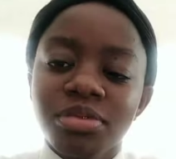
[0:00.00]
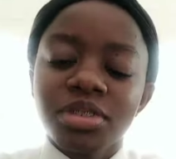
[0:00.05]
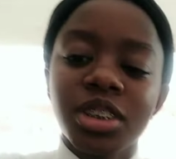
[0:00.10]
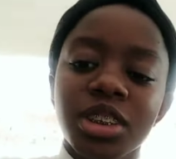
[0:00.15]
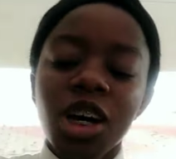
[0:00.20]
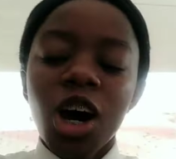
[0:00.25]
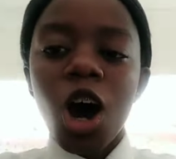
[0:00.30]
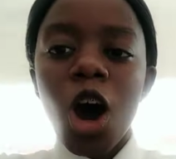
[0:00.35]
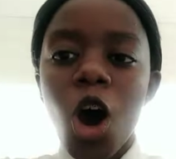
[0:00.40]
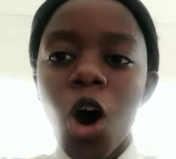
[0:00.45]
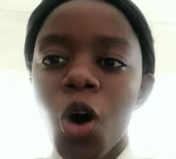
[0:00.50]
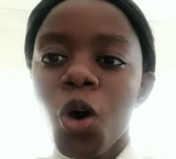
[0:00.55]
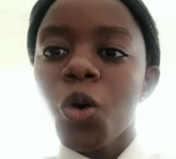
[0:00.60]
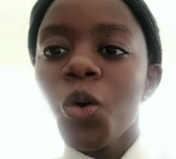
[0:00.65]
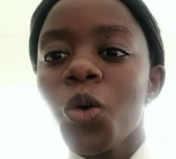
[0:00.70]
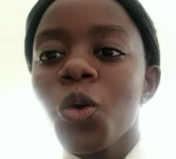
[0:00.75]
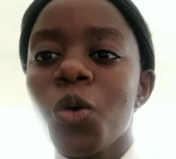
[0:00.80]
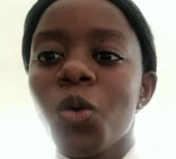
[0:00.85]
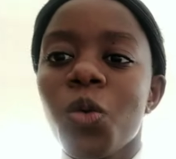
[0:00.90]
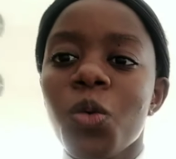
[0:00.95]

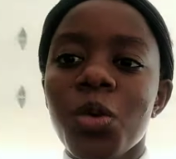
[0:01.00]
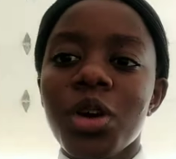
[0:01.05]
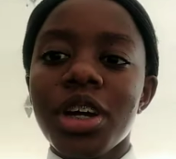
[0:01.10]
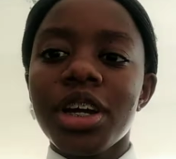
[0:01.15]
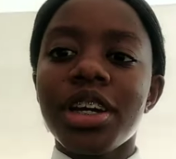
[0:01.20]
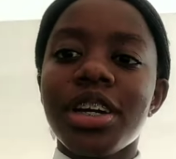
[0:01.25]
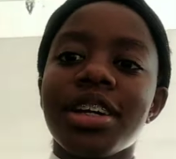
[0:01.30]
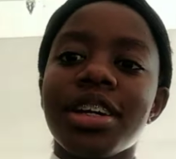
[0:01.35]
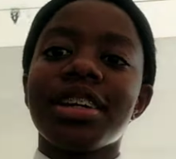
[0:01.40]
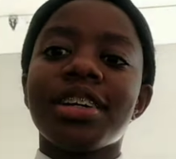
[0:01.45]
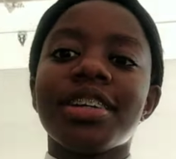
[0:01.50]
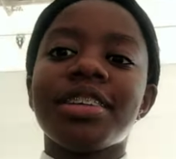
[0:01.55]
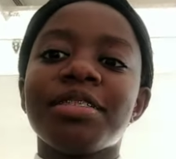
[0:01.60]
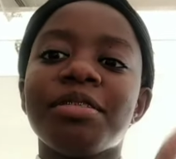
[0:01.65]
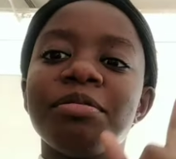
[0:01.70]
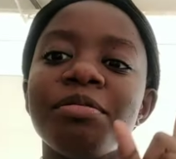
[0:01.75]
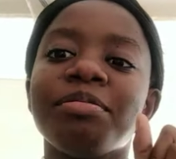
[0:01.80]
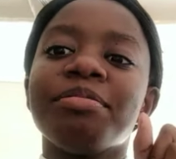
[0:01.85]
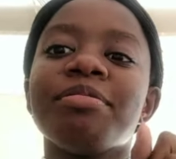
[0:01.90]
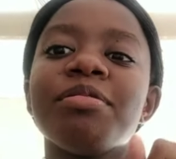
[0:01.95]
So we
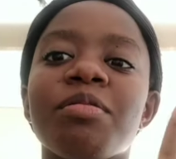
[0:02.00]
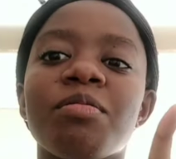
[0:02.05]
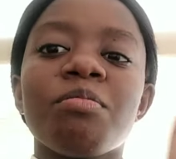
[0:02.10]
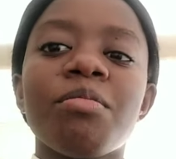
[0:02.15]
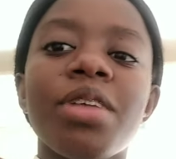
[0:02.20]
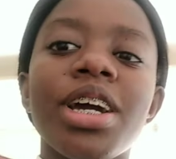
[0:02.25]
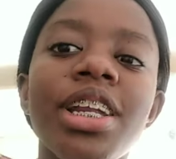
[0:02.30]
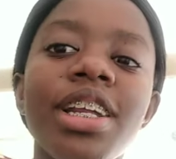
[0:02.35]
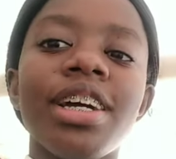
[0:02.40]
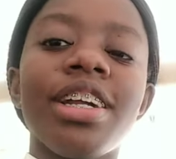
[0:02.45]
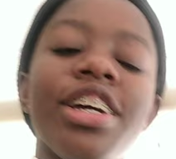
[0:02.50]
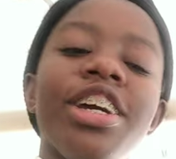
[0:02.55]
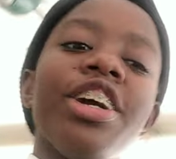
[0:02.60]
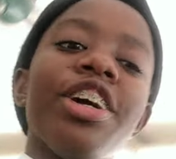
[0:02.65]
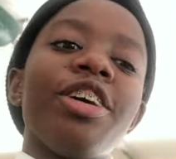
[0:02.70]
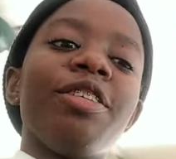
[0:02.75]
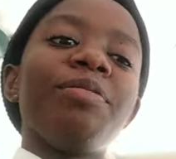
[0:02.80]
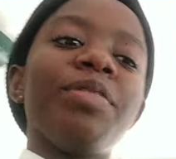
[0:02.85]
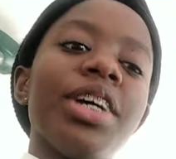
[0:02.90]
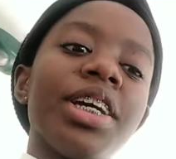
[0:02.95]
made it
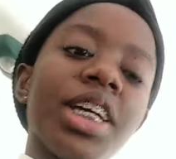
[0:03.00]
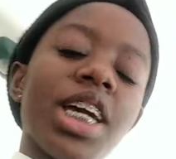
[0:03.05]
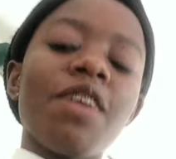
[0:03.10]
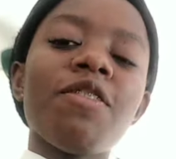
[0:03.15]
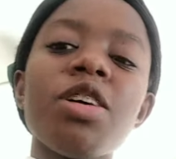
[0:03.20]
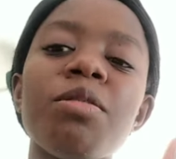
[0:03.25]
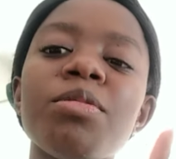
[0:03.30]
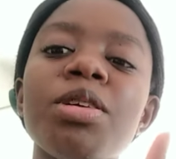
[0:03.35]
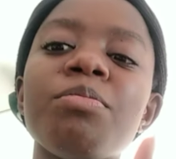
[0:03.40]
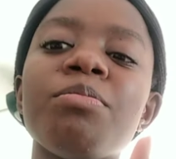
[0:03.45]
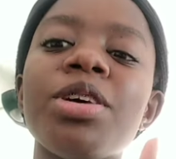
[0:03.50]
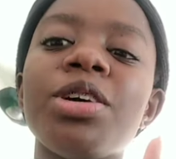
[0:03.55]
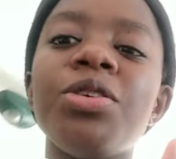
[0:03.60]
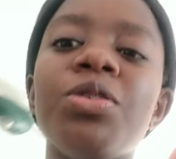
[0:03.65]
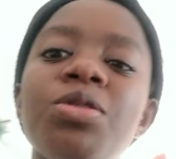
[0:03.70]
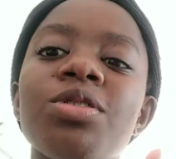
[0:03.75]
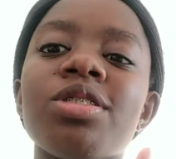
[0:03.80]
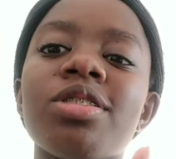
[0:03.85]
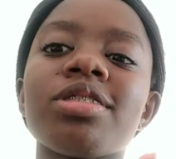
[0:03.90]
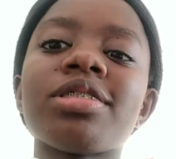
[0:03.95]
here. Then Gavin made my
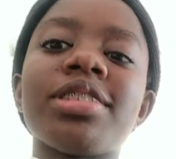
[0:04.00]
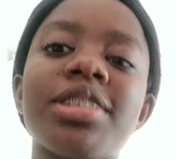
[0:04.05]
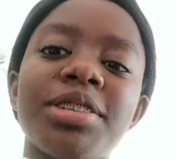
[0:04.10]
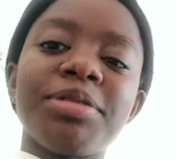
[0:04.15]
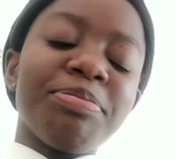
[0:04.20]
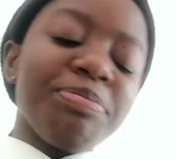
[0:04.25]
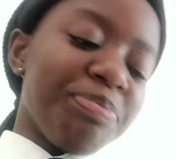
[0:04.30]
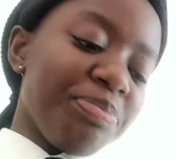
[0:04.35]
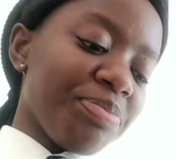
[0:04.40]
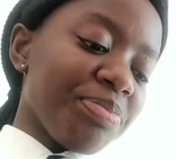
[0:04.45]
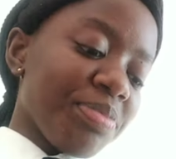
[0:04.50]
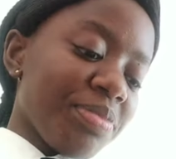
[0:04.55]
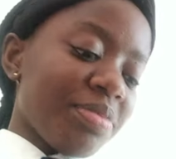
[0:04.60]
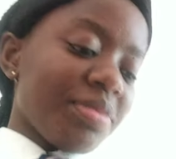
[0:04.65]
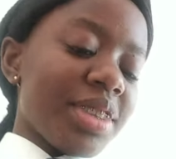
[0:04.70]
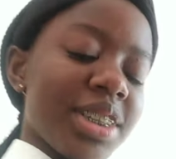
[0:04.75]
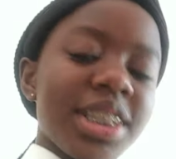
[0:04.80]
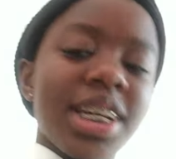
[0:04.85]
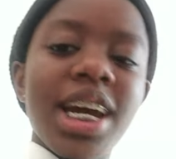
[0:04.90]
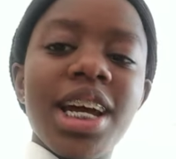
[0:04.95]
noodles.
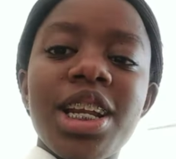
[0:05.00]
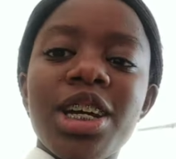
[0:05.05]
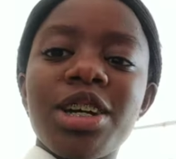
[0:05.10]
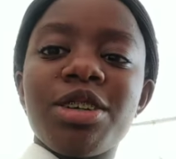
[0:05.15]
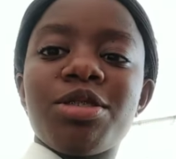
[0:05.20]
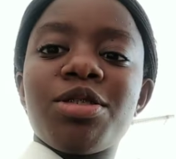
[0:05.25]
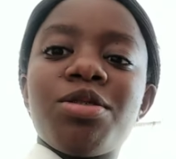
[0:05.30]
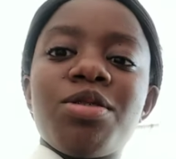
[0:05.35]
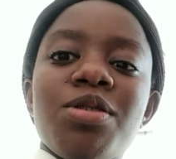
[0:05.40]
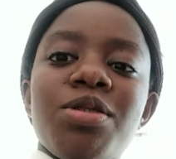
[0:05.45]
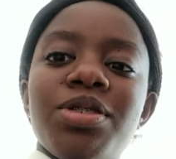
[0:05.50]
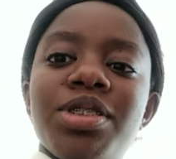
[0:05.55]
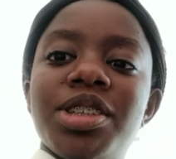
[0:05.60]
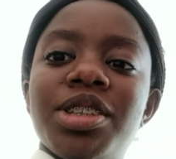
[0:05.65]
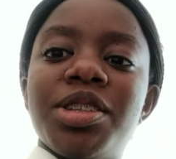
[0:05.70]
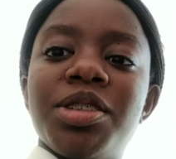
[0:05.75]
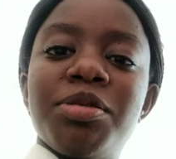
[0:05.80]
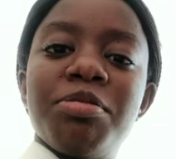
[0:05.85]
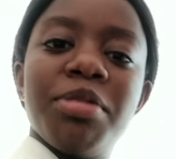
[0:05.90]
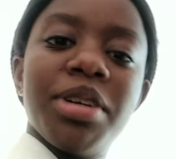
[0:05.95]
It's kind of
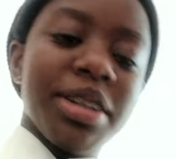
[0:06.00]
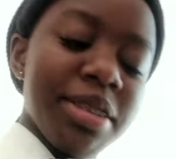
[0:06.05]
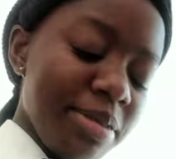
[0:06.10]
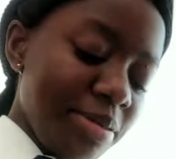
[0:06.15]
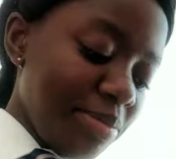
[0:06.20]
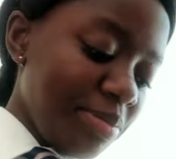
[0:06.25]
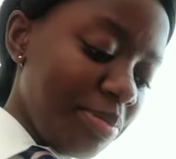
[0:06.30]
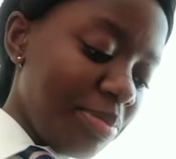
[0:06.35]
gross, but